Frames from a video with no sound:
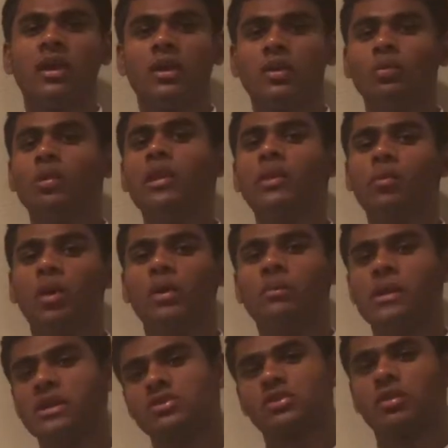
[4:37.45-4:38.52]
you really want to
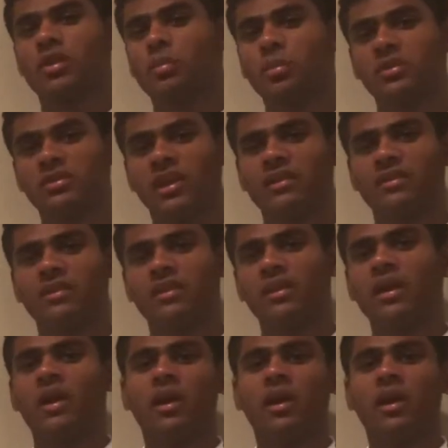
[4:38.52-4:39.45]
make sure you're presenting